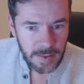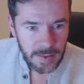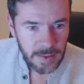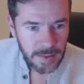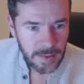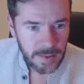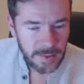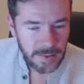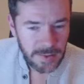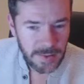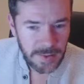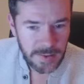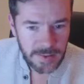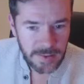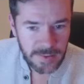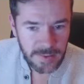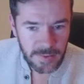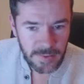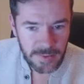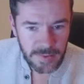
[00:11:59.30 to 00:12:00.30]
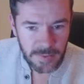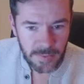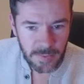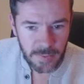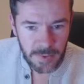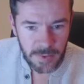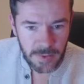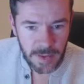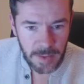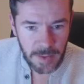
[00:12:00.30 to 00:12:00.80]
This thing's doing some
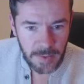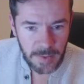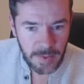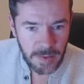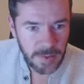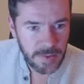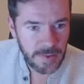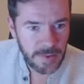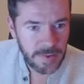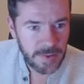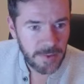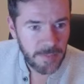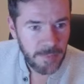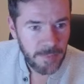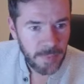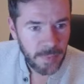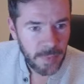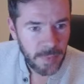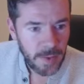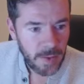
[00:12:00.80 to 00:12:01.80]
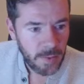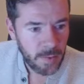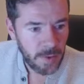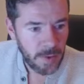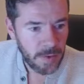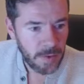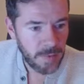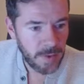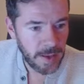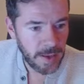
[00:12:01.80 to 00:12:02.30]
real damage to us.
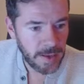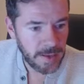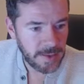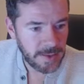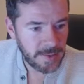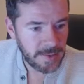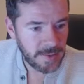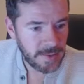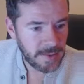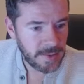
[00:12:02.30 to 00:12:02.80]
Whatever that is.